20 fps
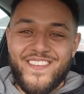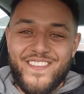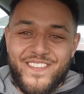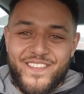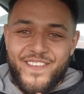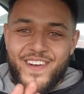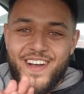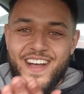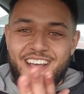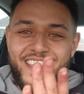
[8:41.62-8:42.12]

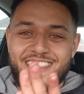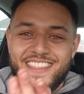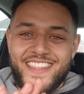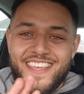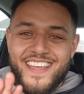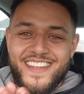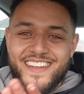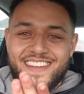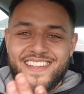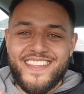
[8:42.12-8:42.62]
Right
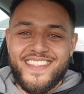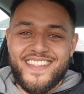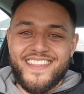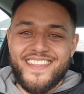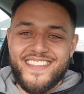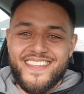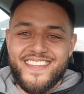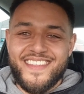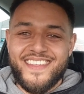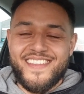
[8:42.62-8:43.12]
then,
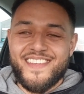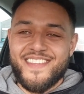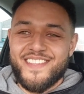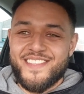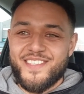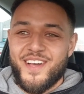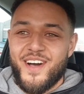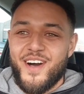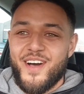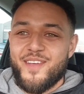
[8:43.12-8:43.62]

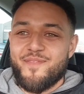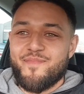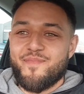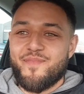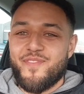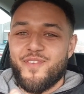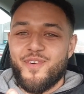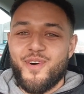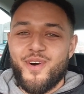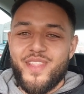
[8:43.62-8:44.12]
time
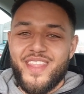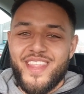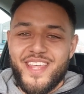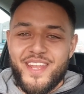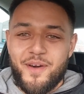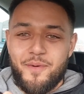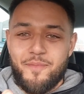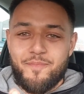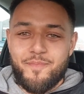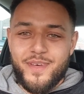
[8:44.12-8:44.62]
for the
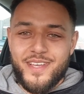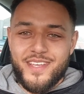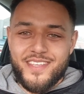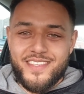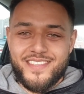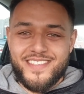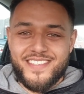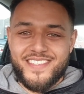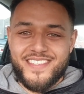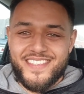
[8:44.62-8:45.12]

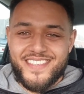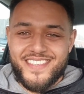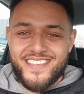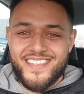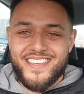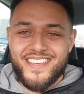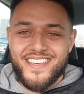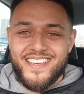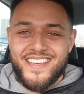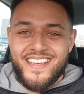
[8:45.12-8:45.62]
numbers.
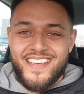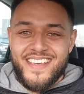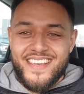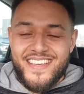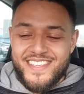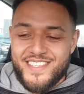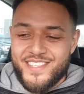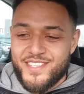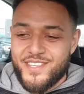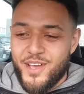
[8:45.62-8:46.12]

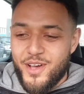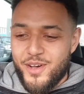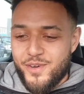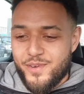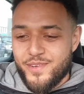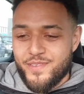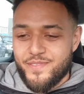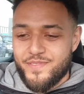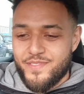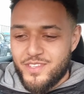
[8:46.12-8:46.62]

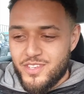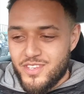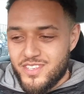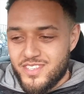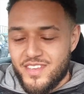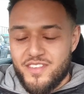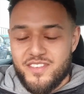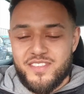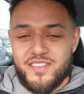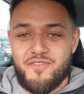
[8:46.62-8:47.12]
So,
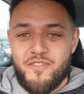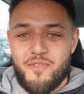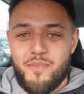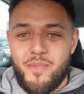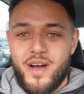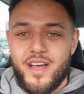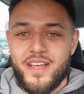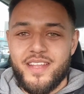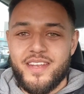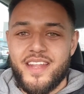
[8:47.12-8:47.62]
just as a
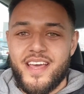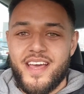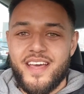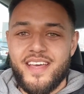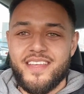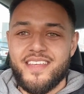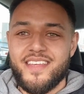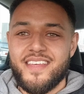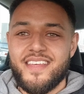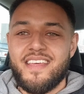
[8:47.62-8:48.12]

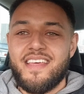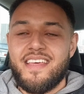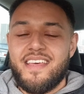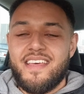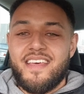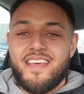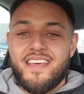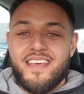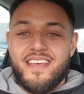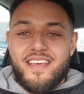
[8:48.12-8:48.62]
reminder,
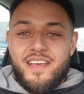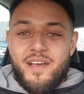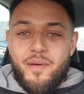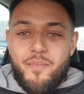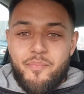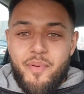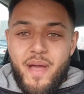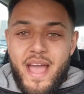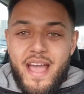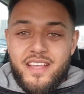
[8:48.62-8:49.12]

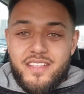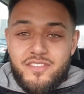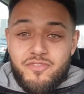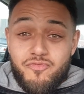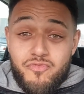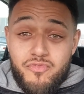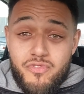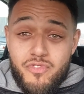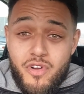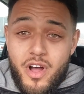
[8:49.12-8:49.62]
back
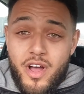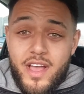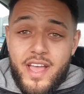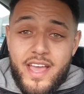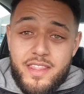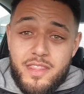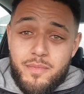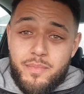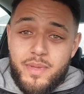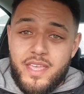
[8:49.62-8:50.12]
right
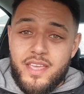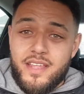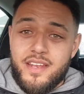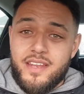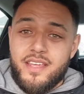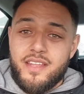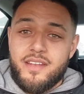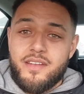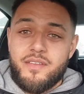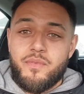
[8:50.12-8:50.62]
at the
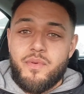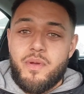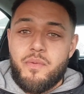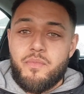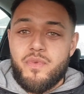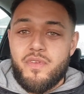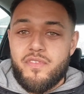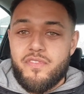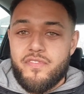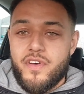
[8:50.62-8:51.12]
beginning
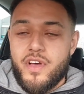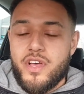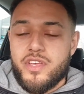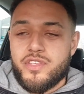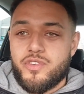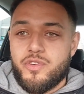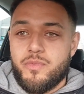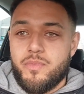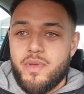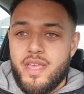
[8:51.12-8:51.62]
when we
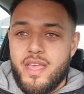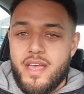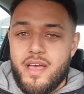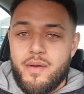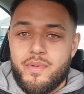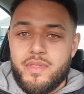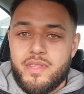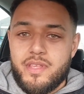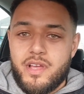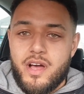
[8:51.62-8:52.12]
first come here,
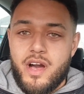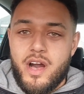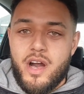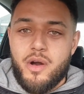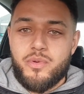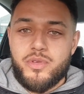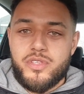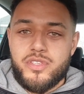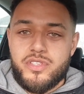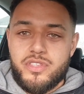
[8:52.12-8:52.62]
when the
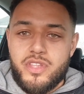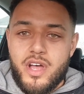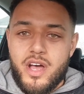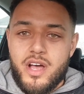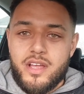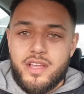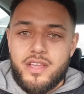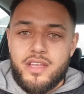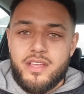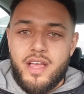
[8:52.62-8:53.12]
car was
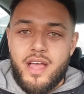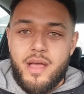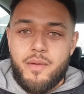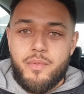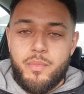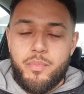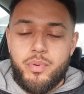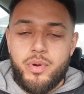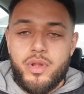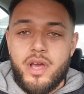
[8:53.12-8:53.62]
stock and
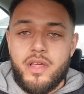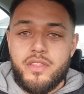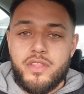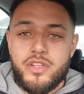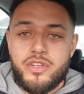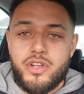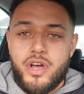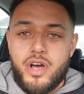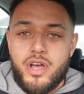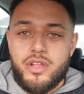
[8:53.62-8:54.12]
we put it on
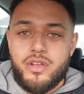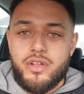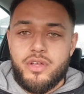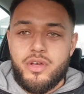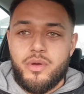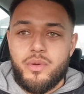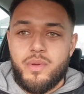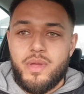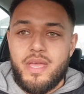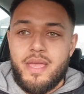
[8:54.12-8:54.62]
the
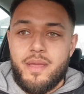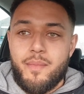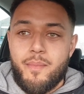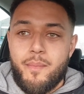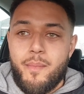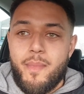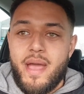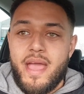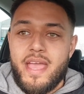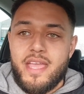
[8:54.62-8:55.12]
dyno, it
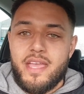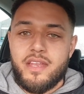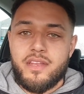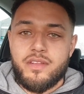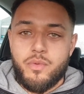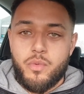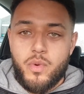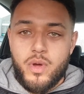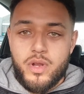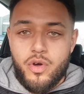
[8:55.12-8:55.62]
made
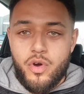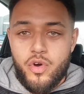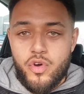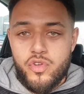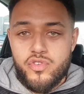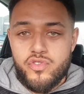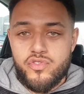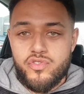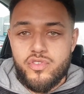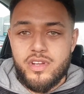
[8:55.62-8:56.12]

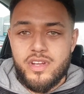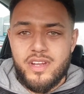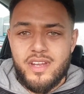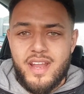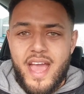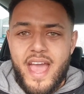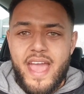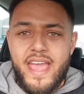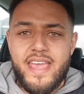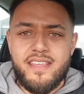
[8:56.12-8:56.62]

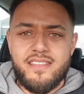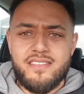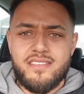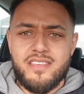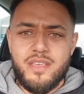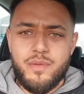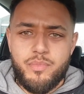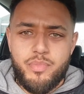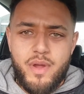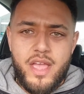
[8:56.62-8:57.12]

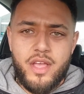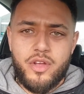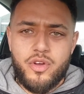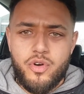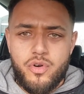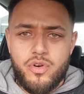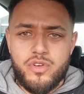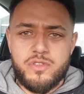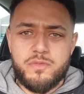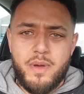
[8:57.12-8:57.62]
180 brake
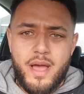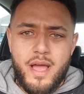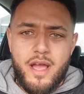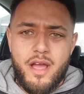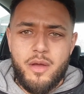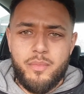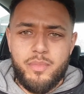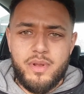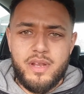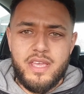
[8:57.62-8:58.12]

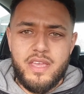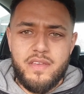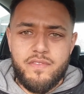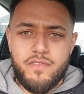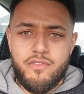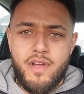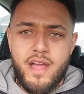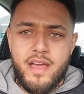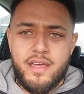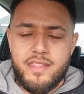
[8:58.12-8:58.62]
horsepower, I believe,
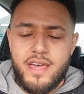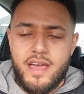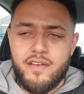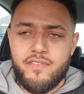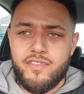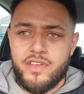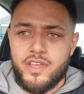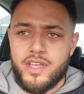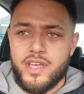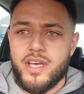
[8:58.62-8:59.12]
around that
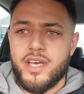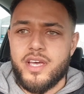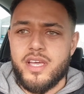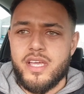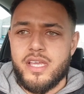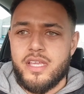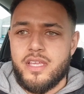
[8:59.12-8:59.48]
figure.